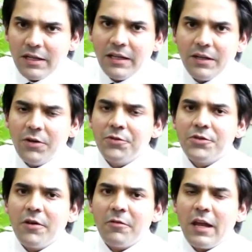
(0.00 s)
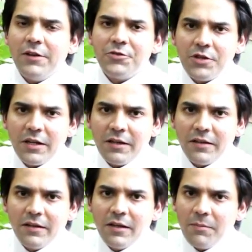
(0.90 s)
really goes out and
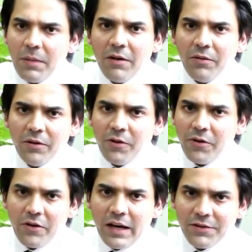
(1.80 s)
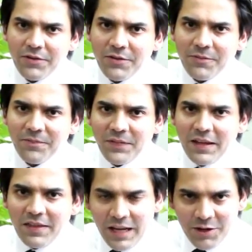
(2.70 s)
share power or rights.
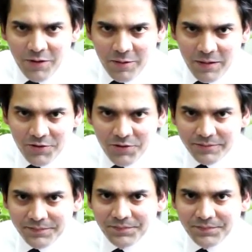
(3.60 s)
Thank you very much.